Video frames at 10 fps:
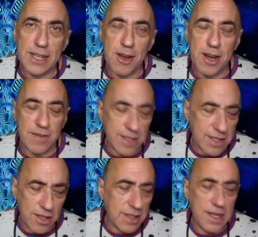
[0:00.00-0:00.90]
go of. It's
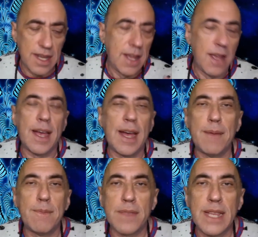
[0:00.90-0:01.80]
not
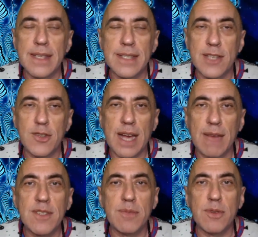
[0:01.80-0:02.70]
um, things that you're
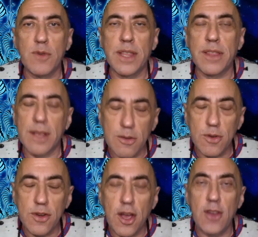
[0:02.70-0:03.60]
comfortable with. You
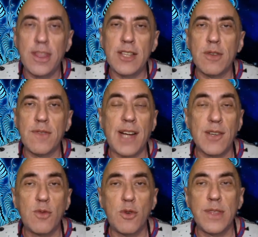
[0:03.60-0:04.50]
know that you've
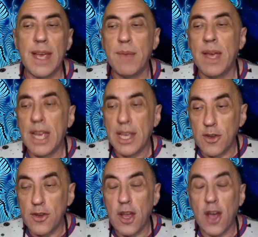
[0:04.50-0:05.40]
outworn them.
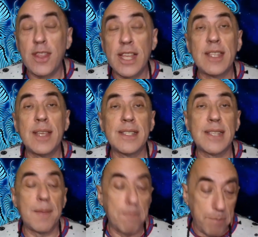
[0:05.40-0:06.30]
You know that there's
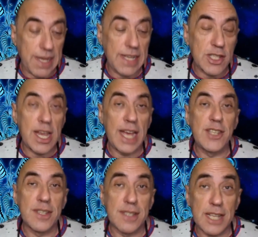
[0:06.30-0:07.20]
some big
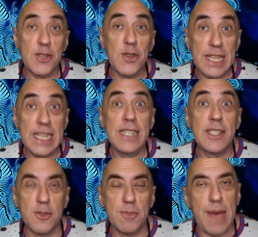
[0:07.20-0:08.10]
changes that you need
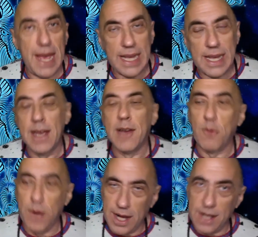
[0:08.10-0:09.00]
to make.
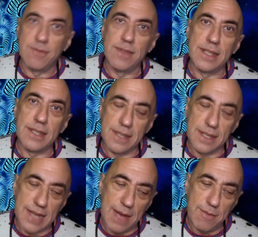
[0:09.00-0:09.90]
Well, this is the
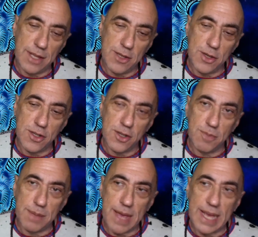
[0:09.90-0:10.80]
time that you should
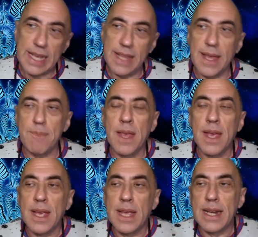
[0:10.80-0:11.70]
be making them.
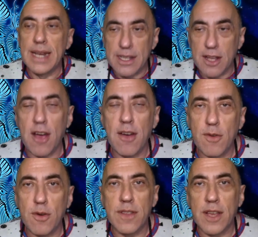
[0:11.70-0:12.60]
Let go of
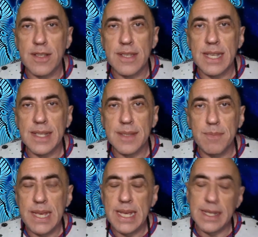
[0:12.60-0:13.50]
all of those things
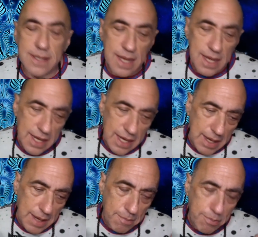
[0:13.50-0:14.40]
means
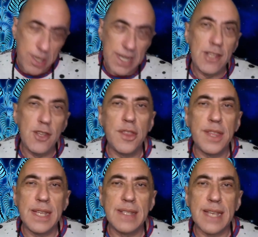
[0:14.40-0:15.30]
um, putting new
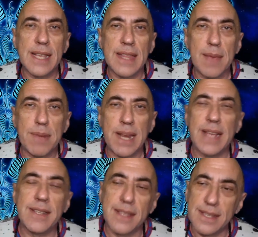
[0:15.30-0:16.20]
things in their
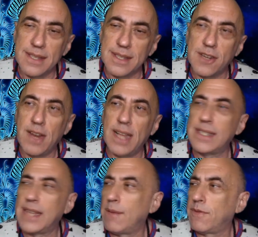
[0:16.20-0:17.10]
place. So this is a great
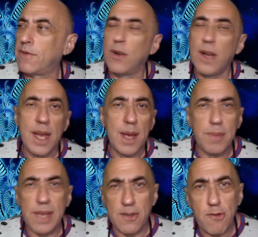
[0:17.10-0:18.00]
time for,
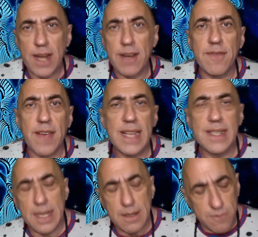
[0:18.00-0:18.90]
be it
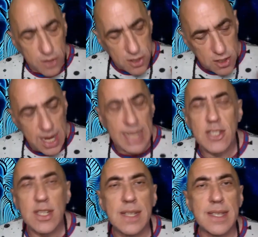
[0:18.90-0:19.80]
renovating, for
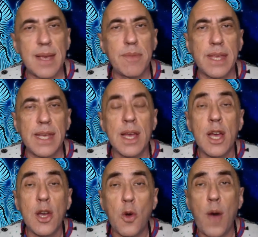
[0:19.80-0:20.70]
changing something
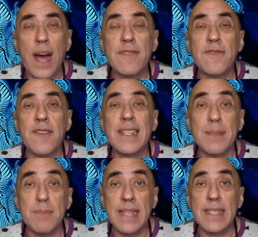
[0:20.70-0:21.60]
quite
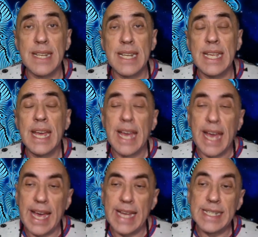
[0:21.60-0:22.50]
fundamentally
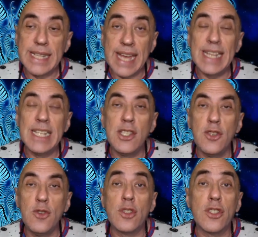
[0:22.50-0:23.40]
and getting
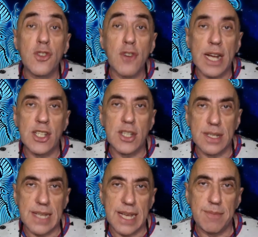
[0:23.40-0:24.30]
new
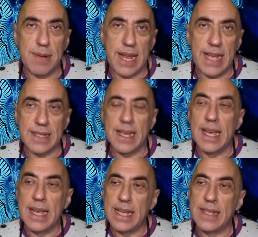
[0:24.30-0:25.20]
structures in place
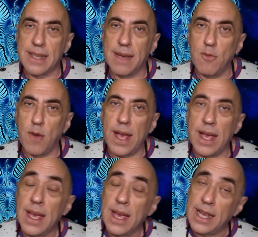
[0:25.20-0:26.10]
in some way.
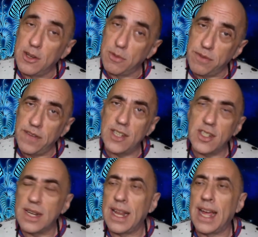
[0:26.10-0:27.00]
In your
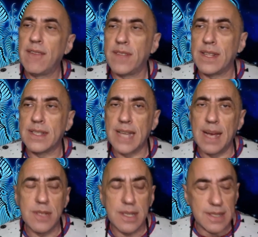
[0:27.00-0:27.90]
professional life, it's
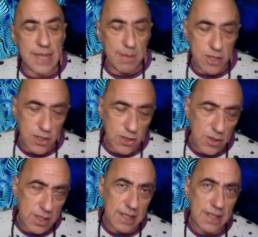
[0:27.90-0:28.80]
time to establish new
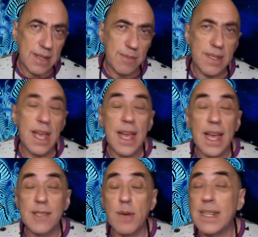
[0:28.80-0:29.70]
systems
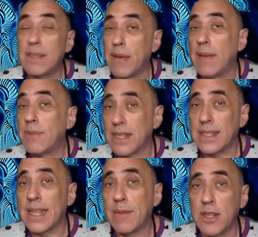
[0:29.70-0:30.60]
as well as perhaps
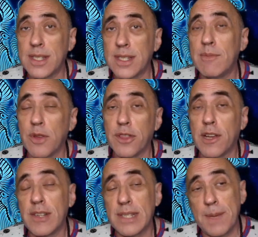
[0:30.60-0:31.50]
establish some
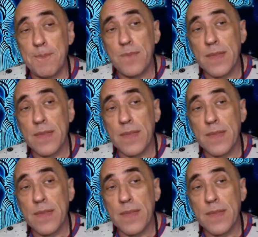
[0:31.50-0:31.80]
authority.